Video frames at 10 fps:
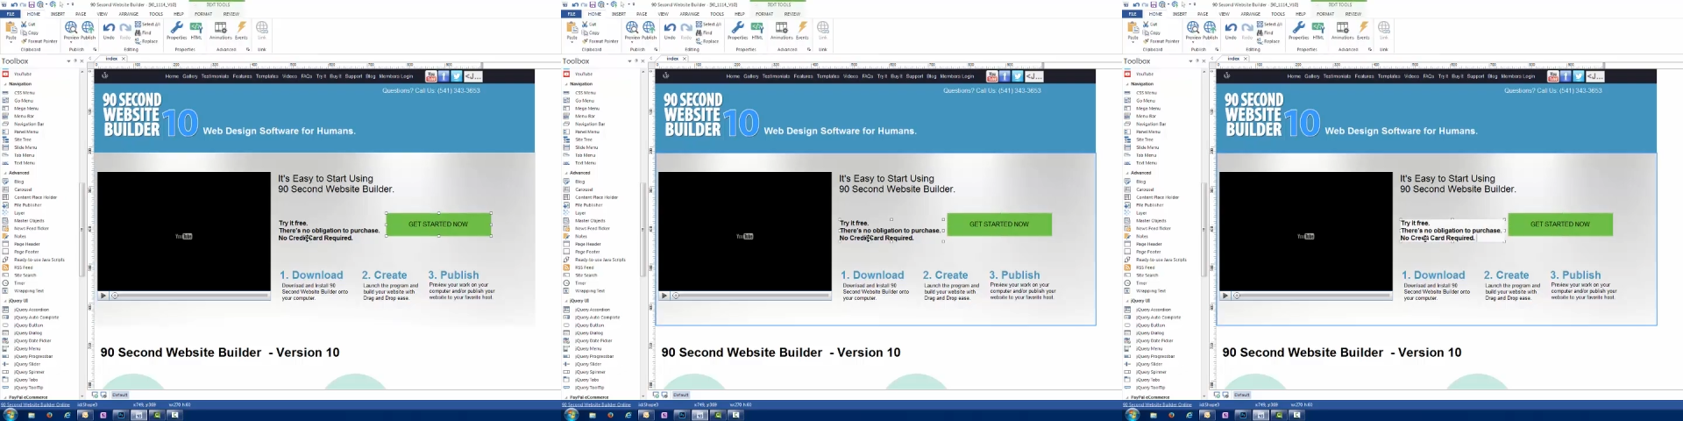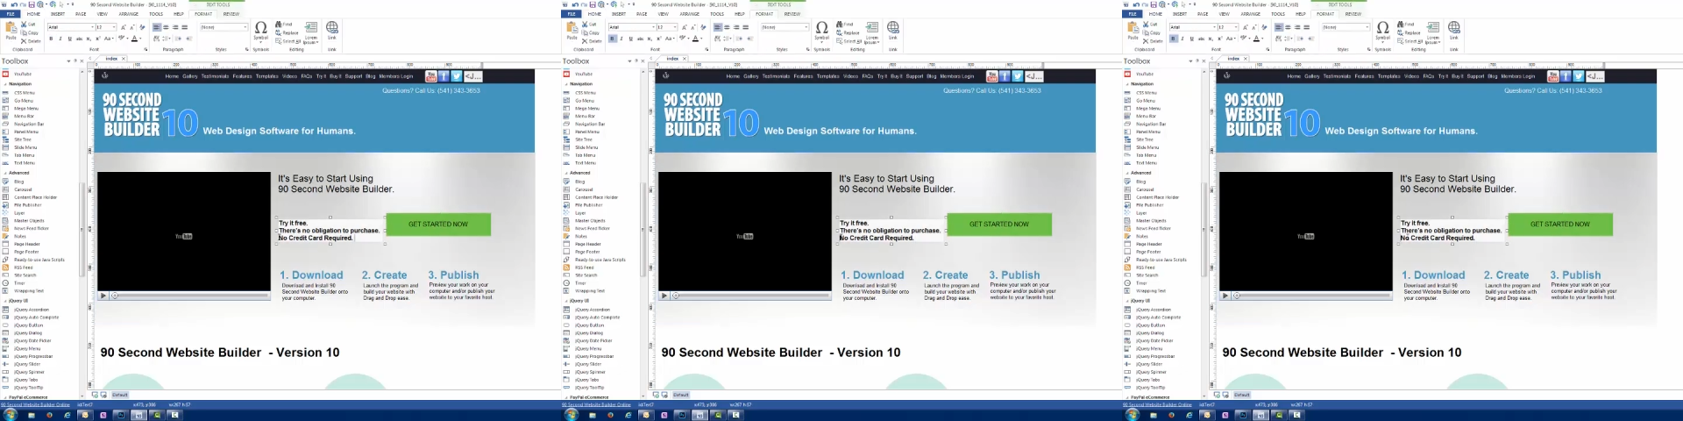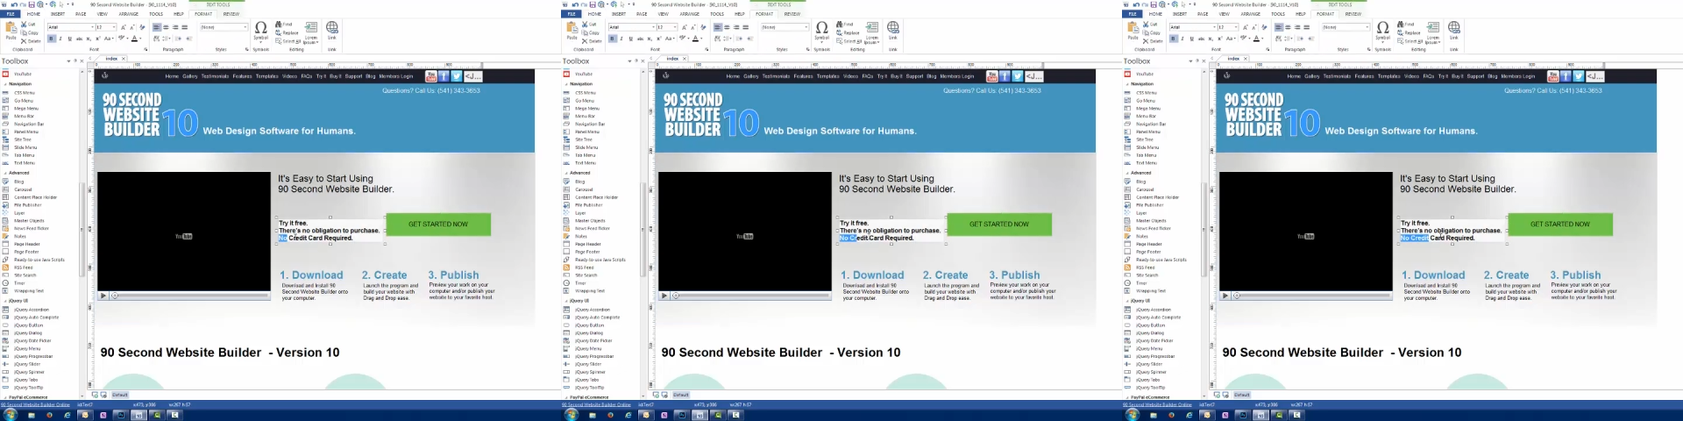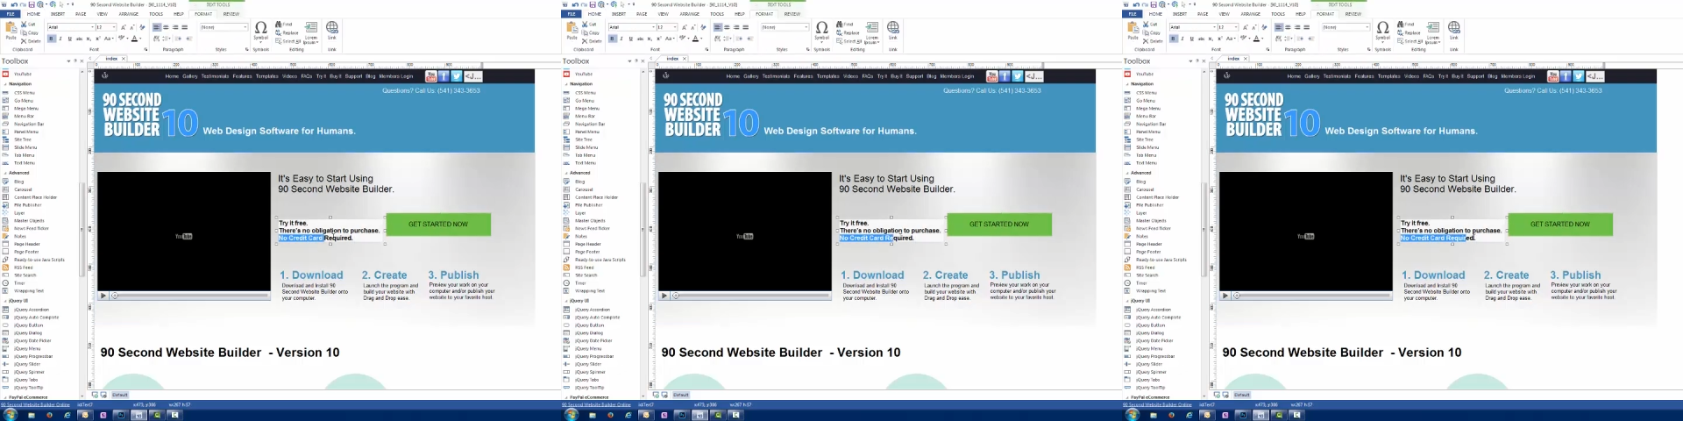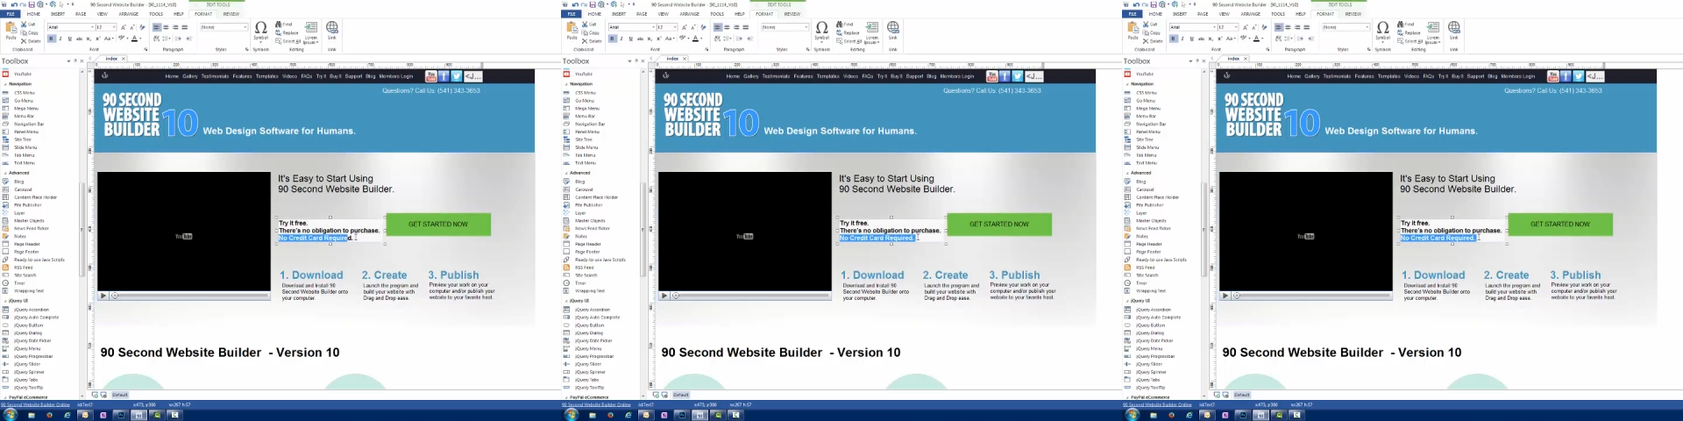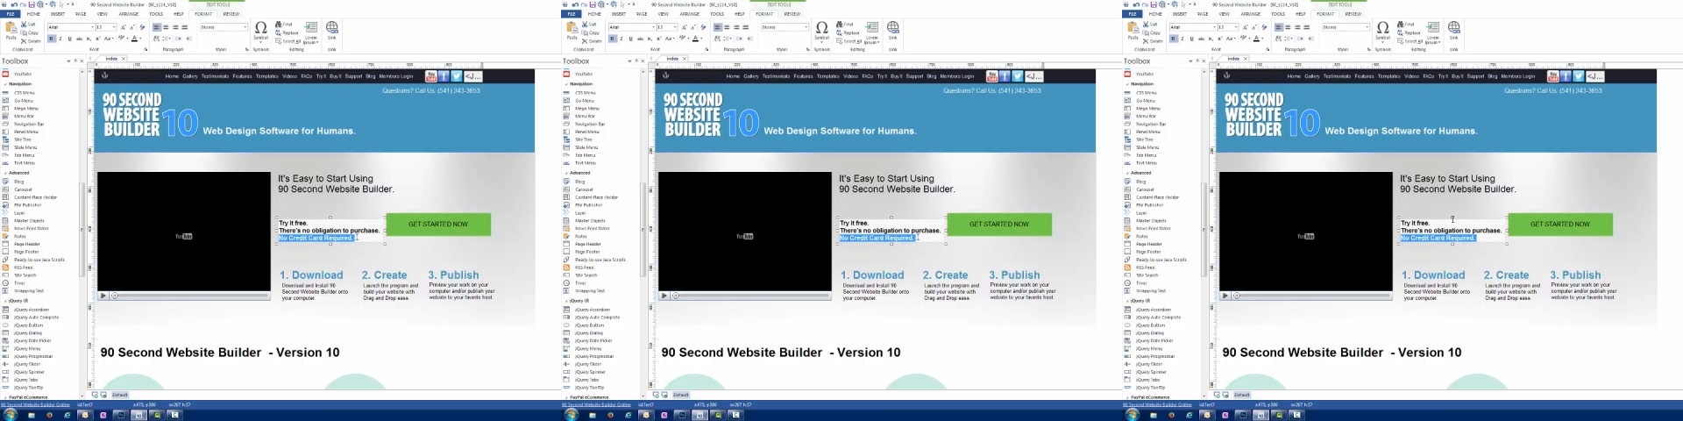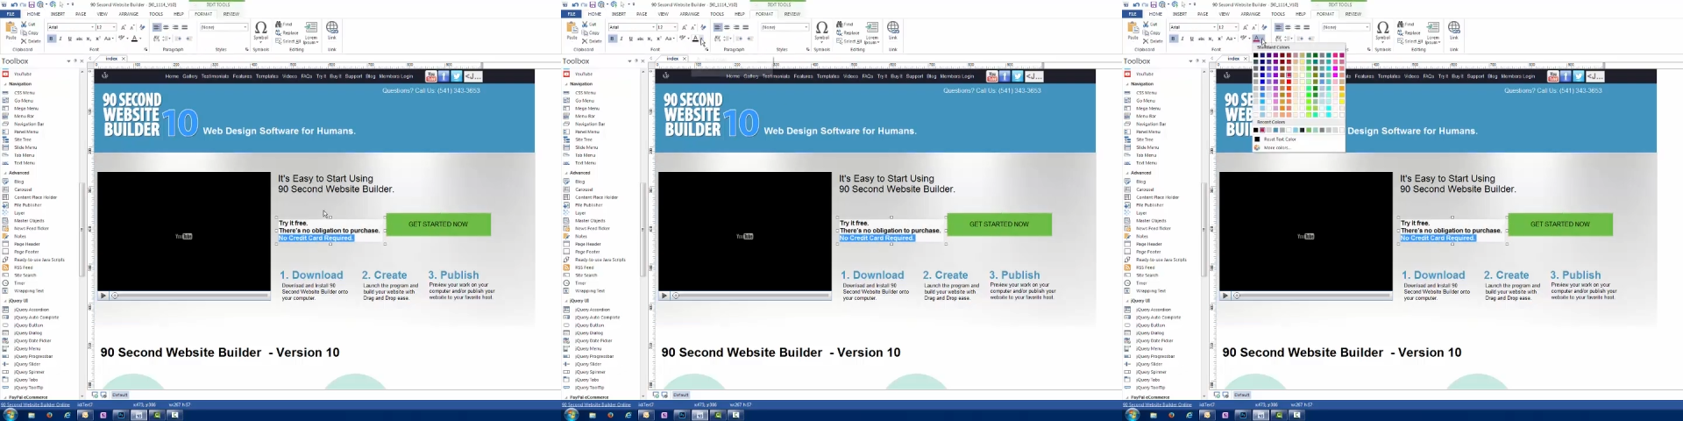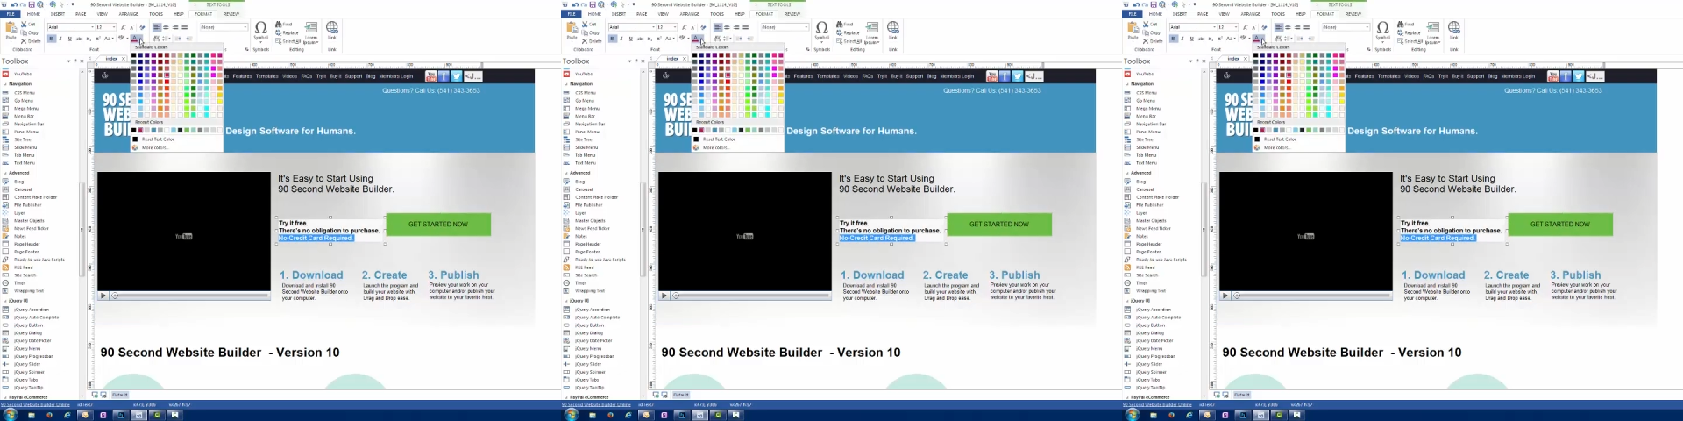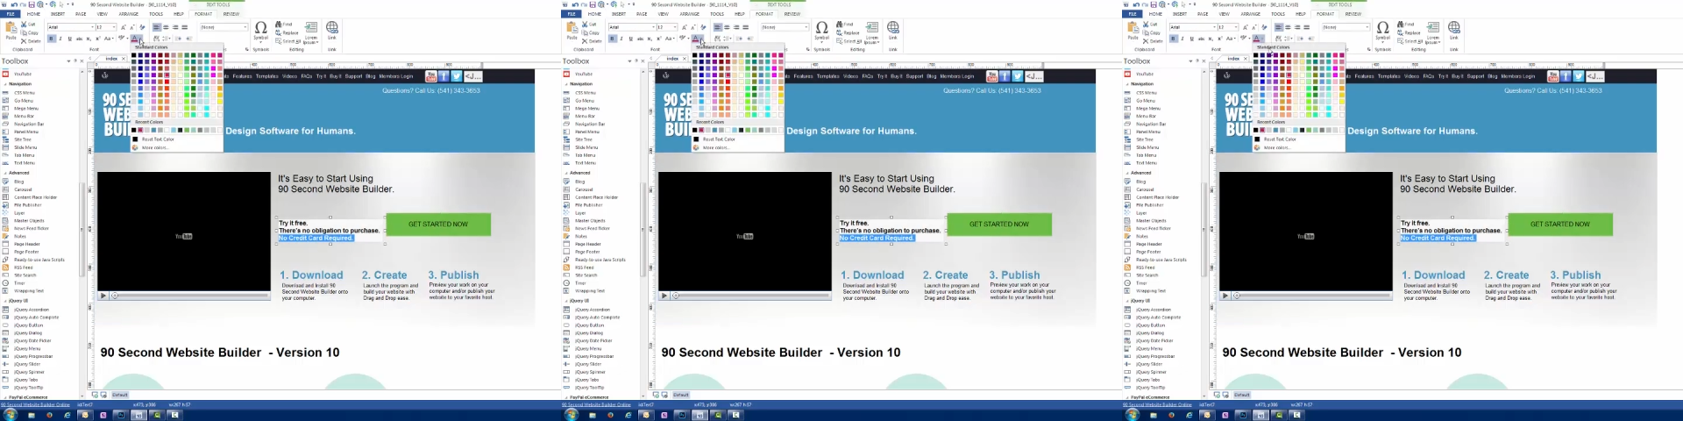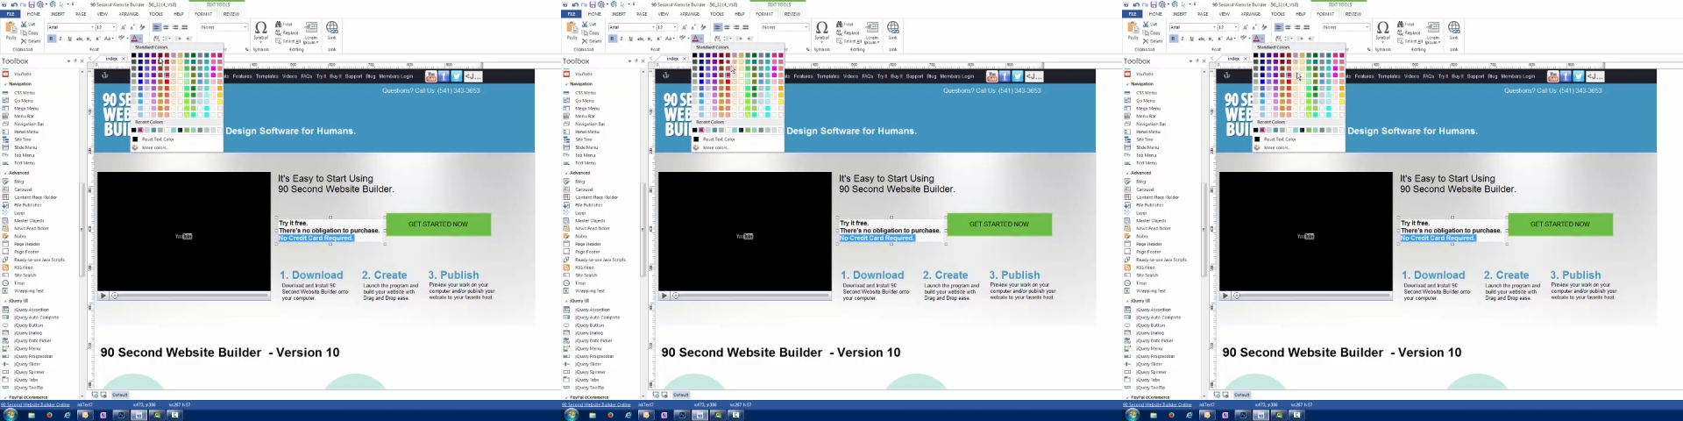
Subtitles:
No face is visible, so there are no lips to read.